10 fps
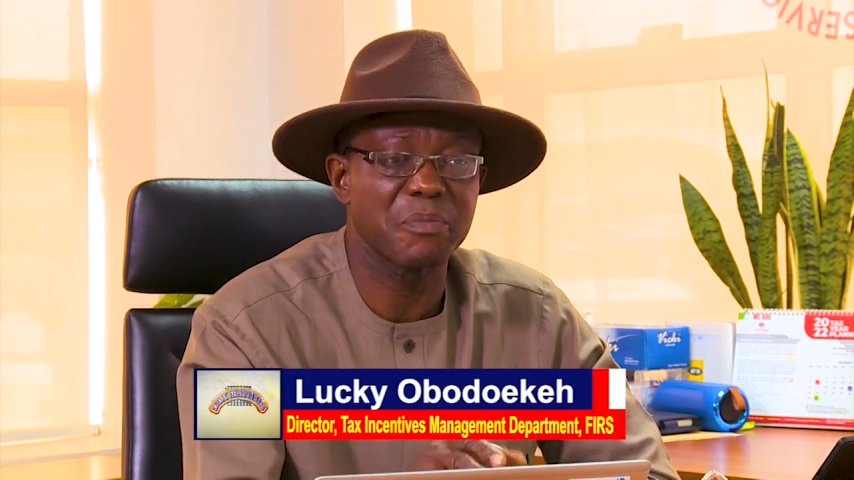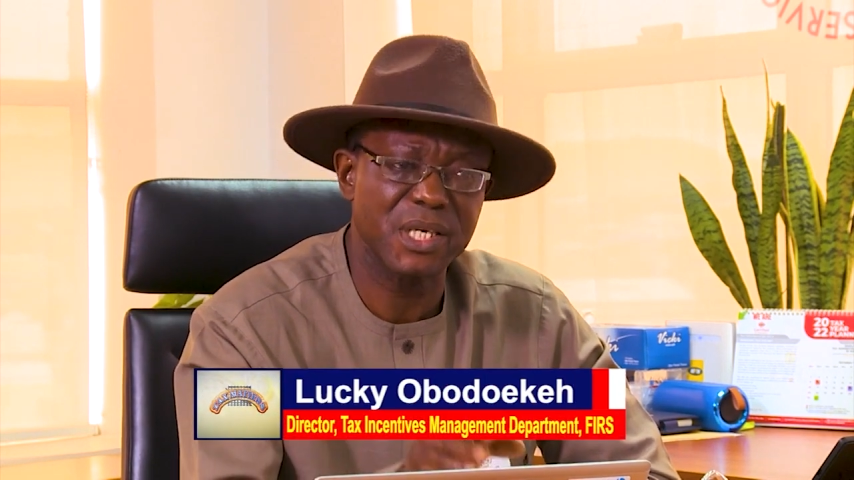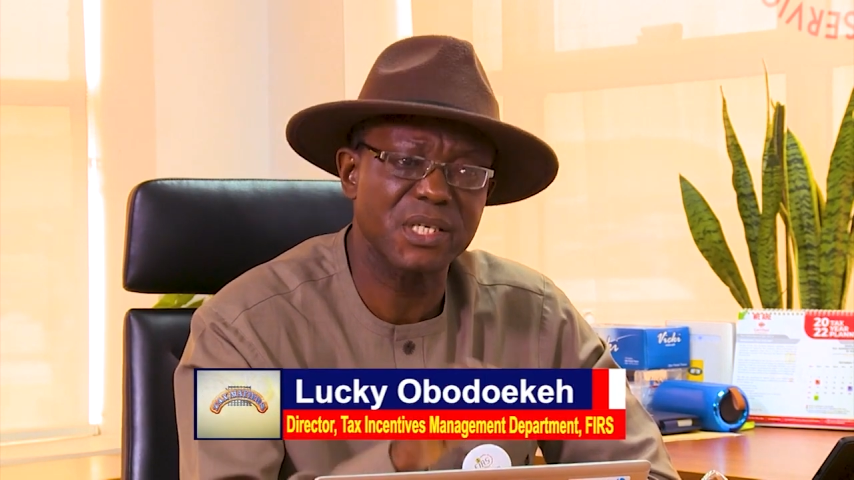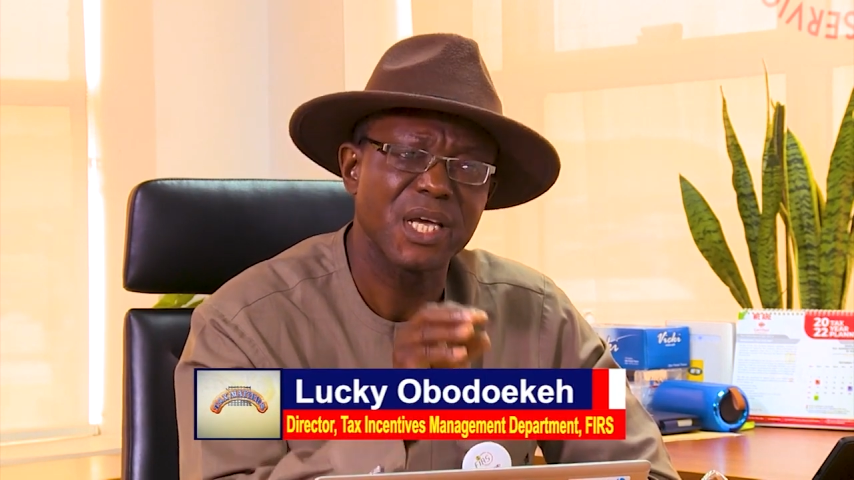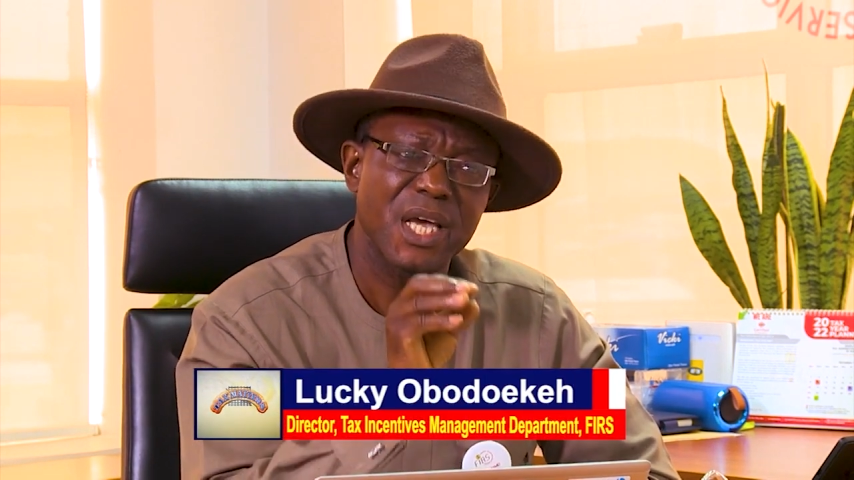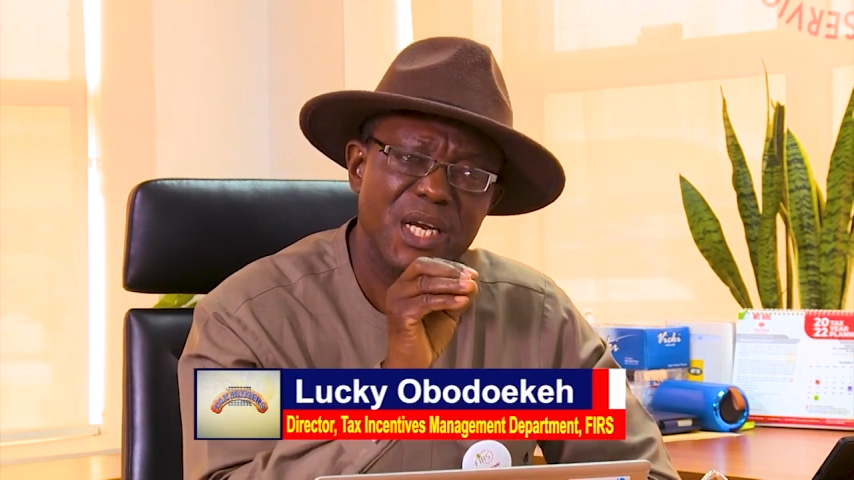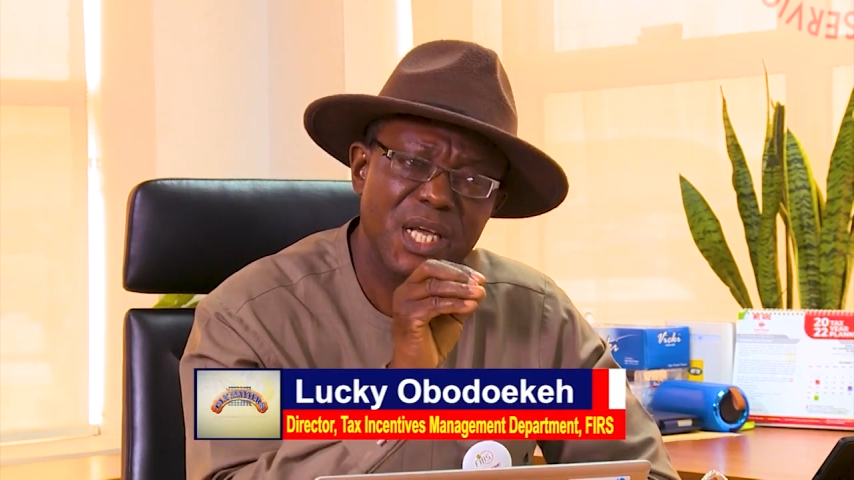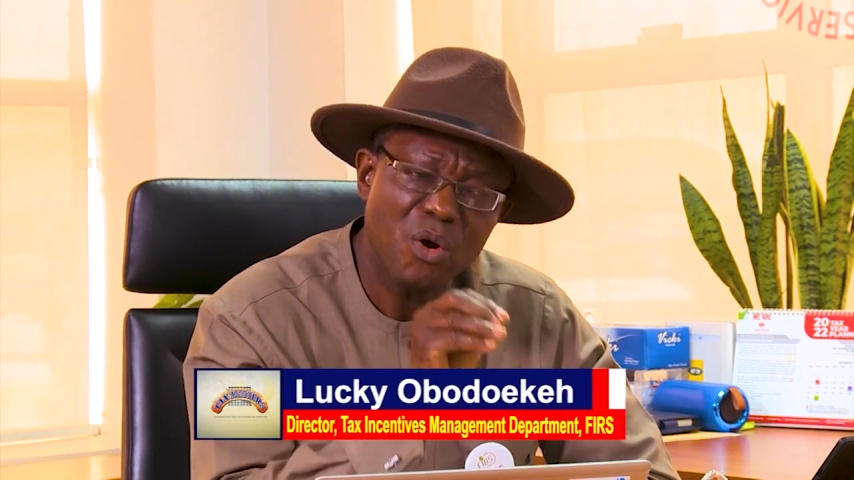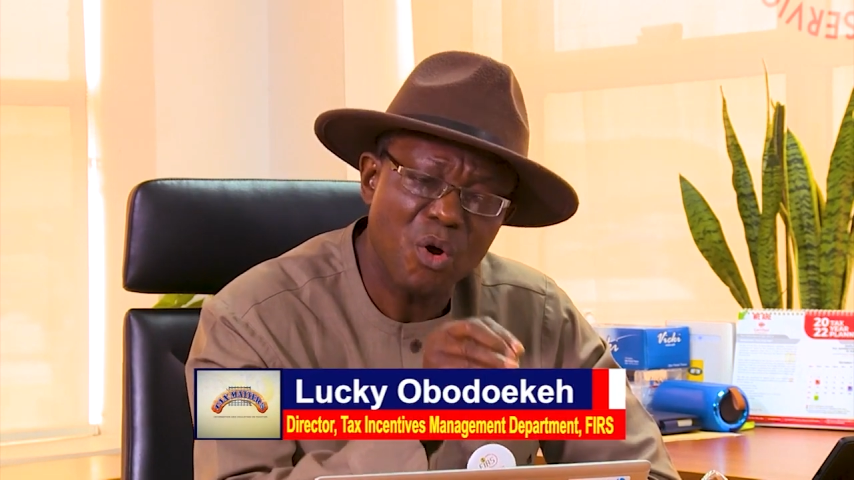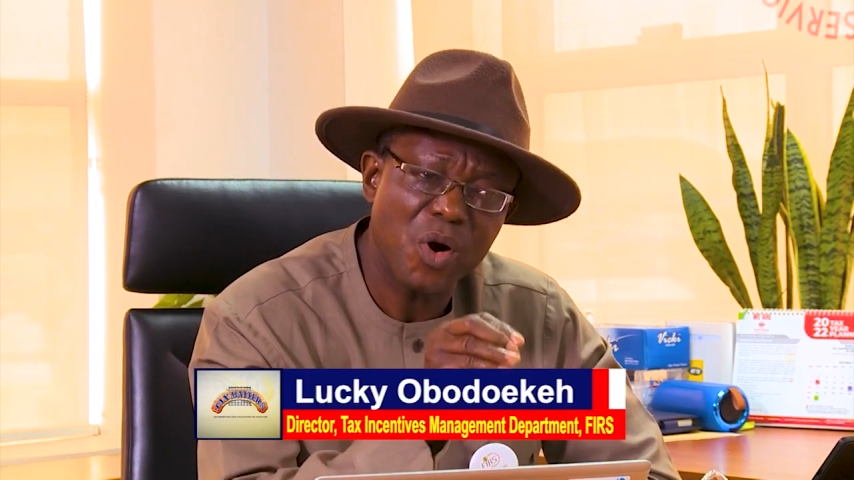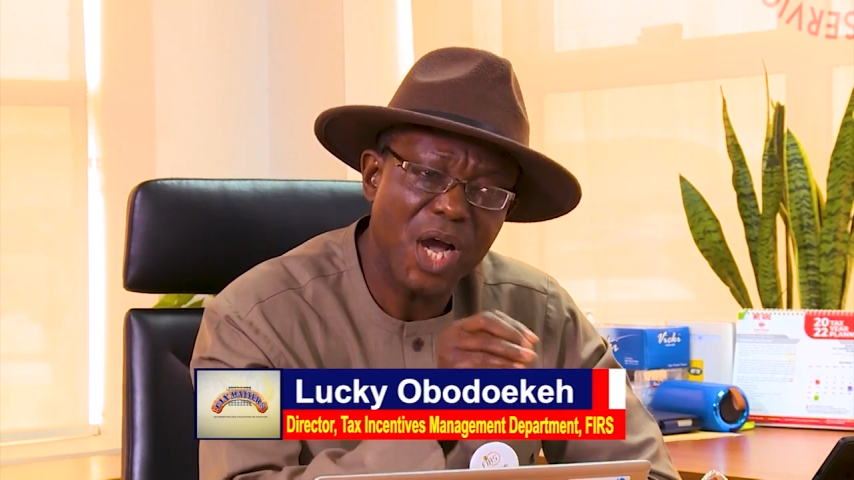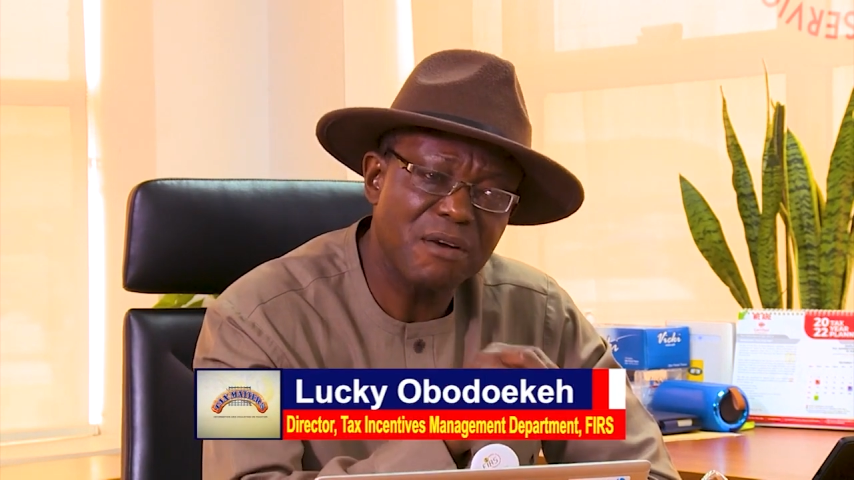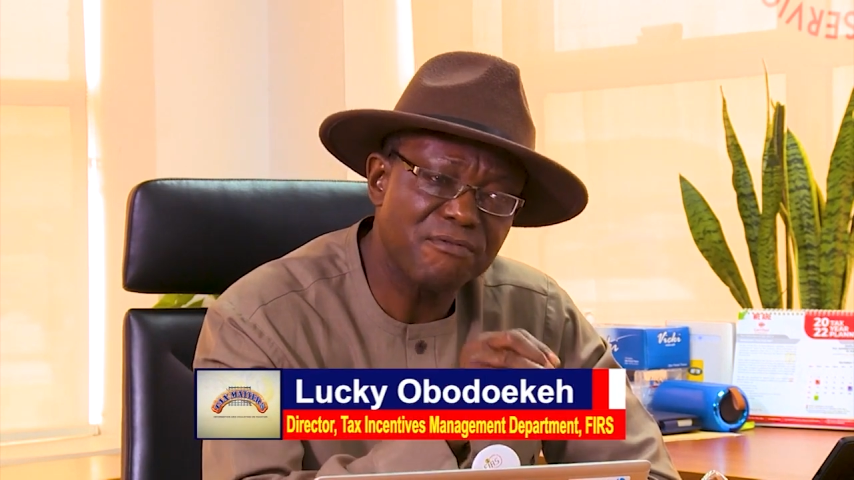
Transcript: but they all add